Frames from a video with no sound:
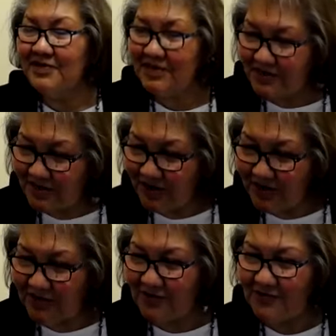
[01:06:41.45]
we could
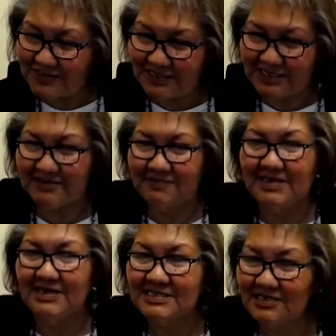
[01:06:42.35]
not use it
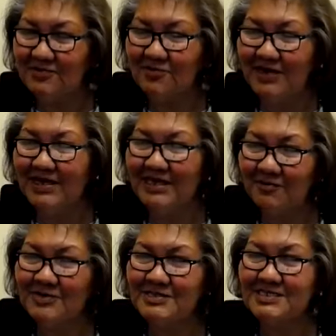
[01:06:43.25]
because of the way
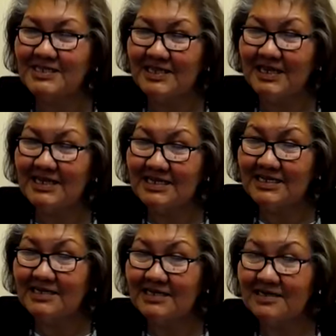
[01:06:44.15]
it was collected.